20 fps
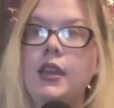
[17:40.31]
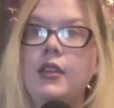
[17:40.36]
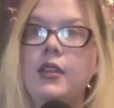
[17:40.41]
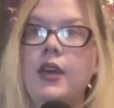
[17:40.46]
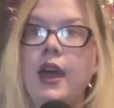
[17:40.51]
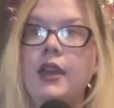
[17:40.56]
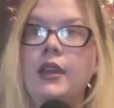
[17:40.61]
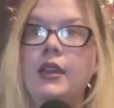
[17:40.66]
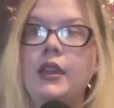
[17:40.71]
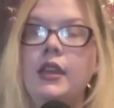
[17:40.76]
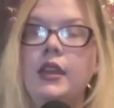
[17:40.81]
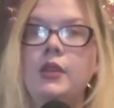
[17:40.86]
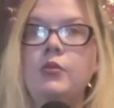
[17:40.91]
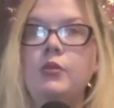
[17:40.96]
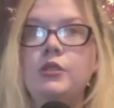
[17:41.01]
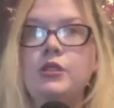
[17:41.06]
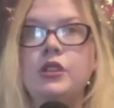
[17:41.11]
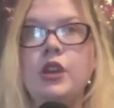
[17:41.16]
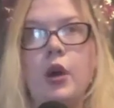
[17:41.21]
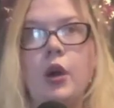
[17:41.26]
that he
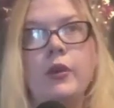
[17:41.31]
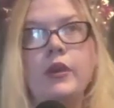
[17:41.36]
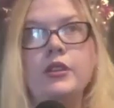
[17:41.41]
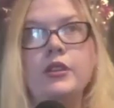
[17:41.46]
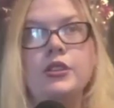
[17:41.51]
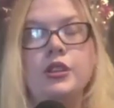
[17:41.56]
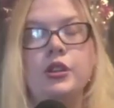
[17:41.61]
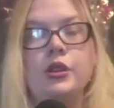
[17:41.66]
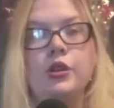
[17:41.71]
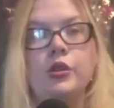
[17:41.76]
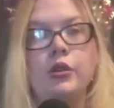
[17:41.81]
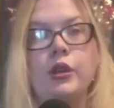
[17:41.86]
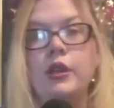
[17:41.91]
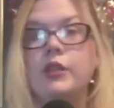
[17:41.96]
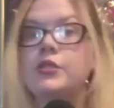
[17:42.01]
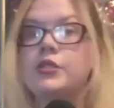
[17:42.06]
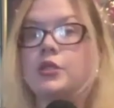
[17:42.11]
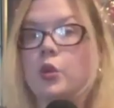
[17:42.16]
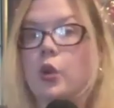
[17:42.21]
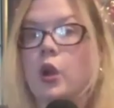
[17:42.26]
was going to
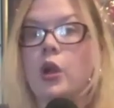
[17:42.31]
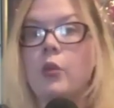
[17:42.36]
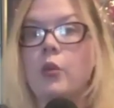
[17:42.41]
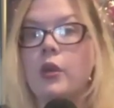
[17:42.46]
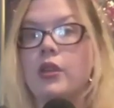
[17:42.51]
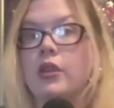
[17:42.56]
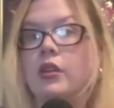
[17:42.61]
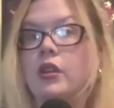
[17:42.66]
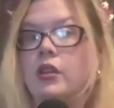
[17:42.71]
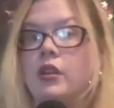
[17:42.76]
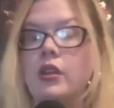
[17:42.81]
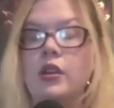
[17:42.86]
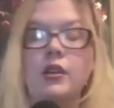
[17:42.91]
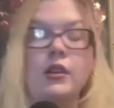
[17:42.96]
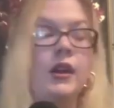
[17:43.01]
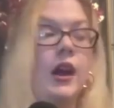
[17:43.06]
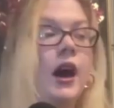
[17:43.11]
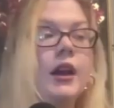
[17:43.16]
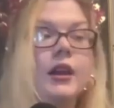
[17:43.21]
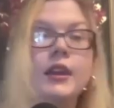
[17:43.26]
consort with another
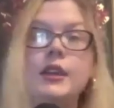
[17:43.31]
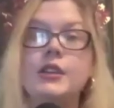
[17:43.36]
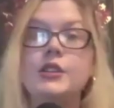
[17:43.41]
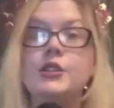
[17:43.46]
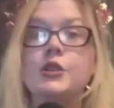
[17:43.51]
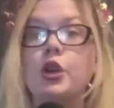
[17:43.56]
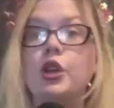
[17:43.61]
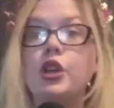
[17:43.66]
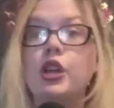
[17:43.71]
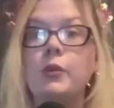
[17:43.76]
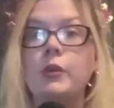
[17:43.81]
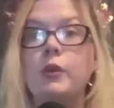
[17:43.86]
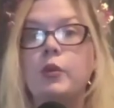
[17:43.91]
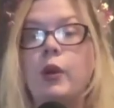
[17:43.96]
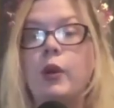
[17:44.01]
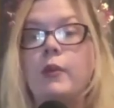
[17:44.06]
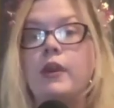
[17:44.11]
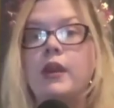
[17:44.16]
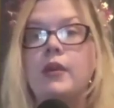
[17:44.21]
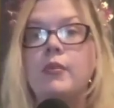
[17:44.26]
goddess or human
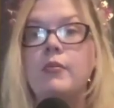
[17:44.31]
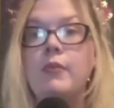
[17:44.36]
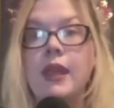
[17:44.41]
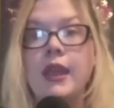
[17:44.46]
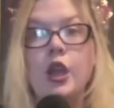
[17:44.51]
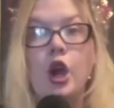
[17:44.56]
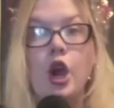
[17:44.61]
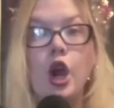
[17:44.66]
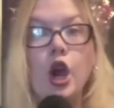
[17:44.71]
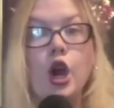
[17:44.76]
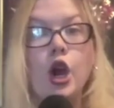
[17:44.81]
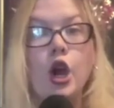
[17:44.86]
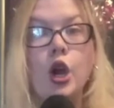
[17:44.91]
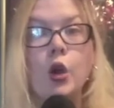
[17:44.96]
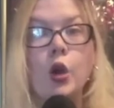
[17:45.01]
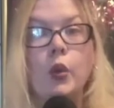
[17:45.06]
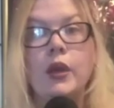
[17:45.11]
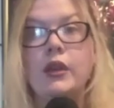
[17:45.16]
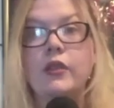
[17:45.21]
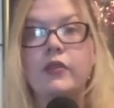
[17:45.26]
woman and make her
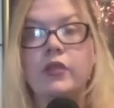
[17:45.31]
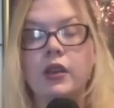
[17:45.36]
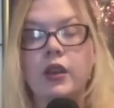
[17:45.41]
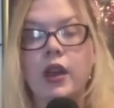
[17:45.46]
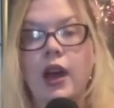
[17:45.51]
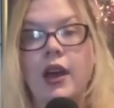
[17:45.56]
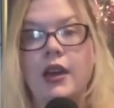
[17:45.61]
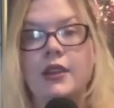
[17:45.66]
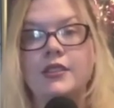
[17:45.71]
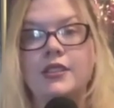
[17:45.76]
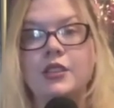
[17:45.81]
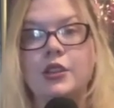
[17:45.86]
queen of the gods?